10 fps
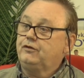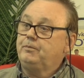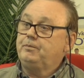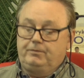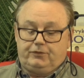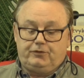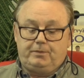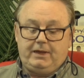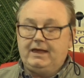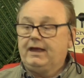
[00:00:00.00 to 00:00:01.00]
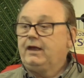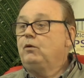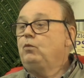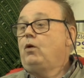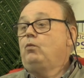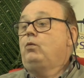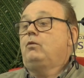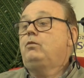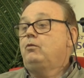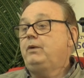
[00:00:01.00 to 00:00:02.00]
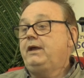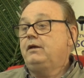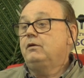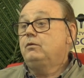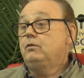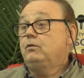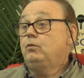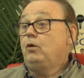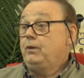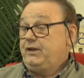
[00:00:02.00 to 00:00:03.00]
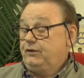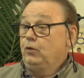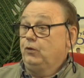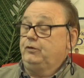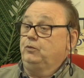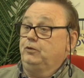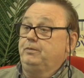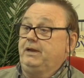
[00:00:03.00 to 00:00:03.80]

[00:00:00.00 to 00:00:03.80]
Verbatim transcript: to, to being what, what, what, we, what we thought it would